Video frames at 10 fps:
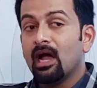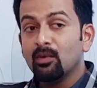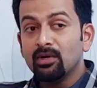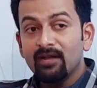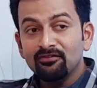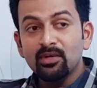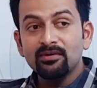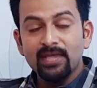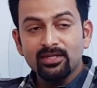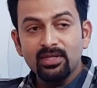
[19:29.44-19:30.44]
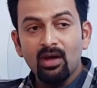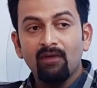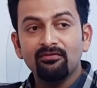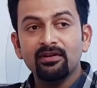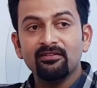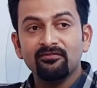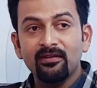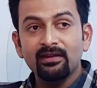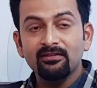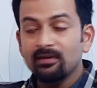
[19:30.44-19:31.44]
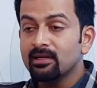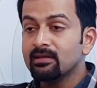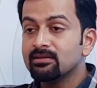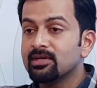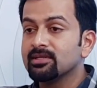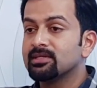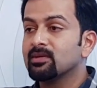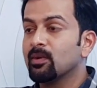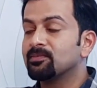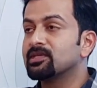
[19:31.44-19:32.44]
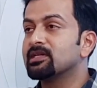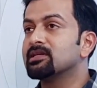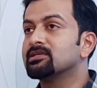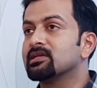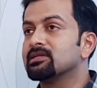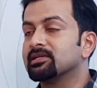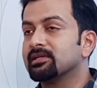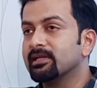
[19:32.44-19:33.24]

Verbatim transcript: I would love to. I was actually offered a very, very interesting web series recently,